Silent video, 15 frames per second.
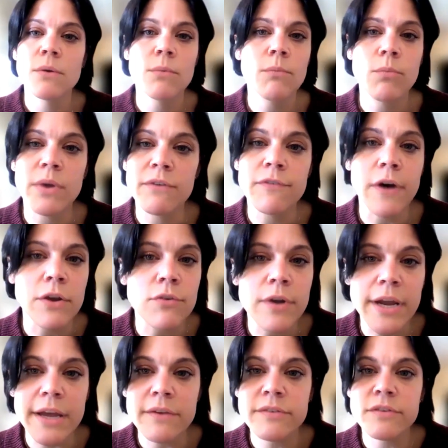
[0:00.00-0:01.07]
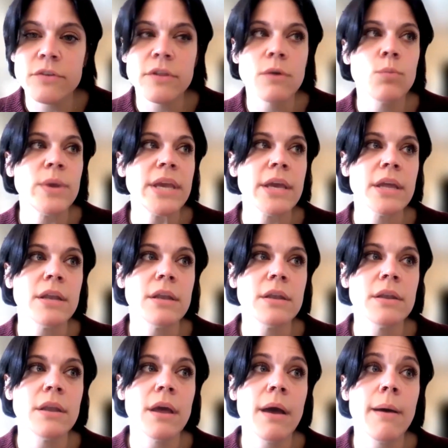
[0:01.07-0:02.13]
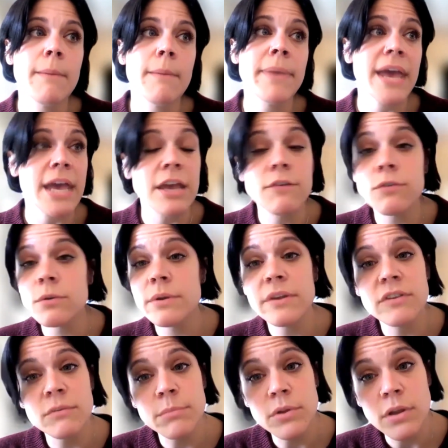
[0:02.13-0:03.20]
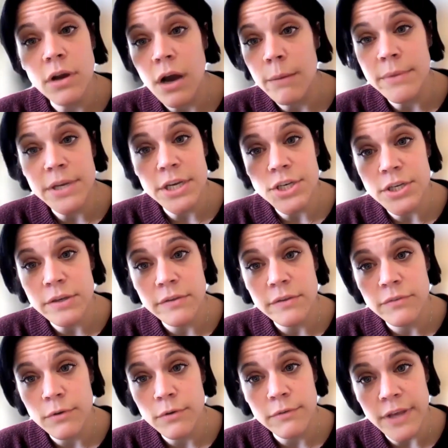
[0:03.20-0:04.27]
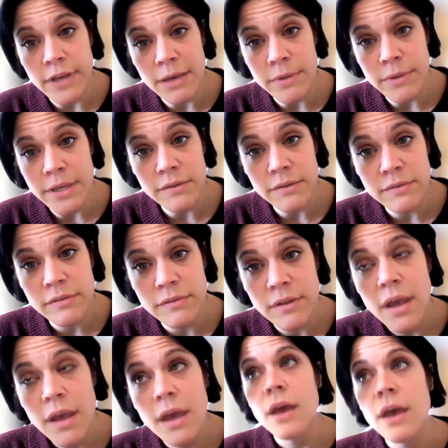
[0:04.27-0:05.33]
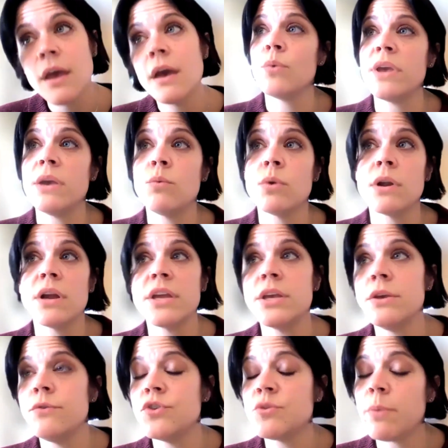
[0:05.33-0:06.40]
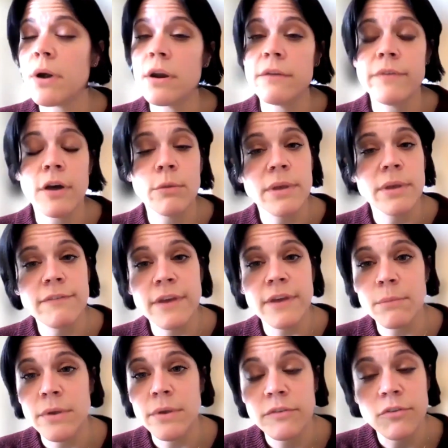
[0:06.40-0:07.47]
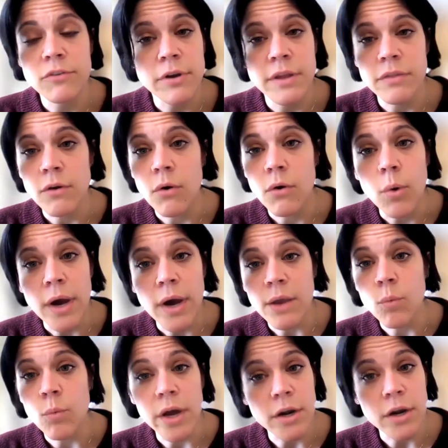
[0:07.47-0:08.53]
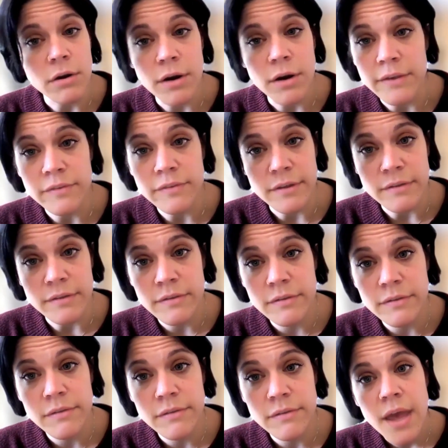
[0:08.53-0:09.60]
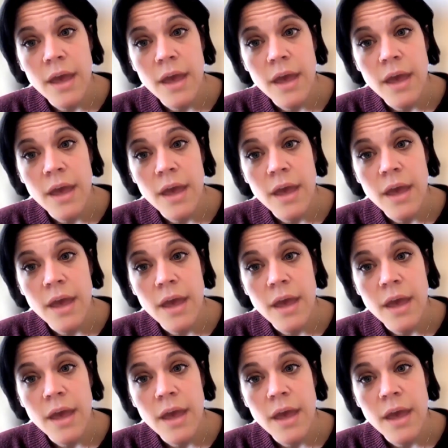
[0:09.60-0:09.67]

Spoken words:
We fundraise so that we can pay for reasonable accommodations for families. We were a huge part of helping families during the Hawaii water crisis.